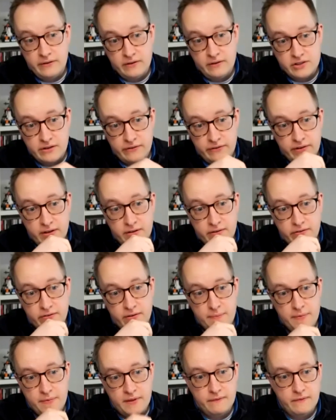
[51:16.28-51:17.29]
just said
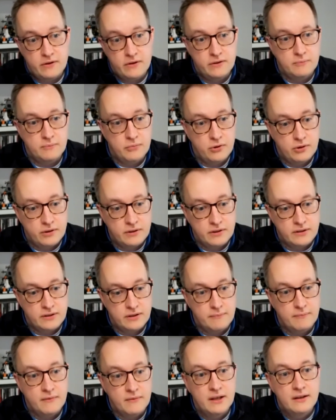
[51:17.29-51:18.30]
something very important.
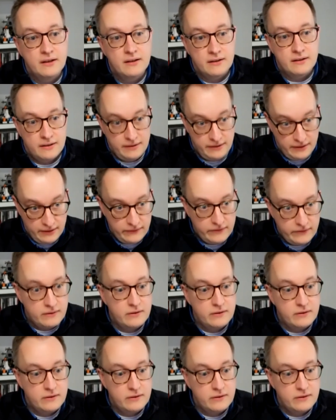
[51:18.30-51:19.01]
Yes,